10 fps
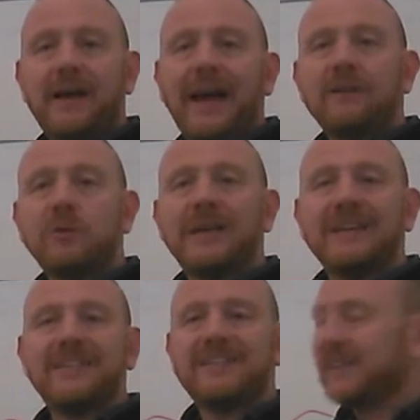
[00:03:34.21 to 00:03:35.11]
How do we get
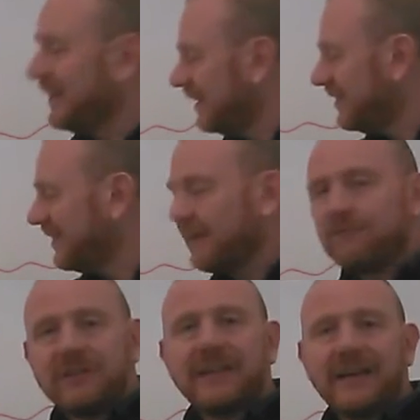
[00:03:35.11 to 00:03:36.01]
to see? This is
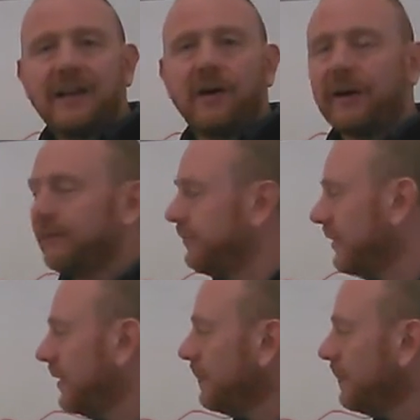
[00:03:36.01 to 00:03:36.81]
everyday life.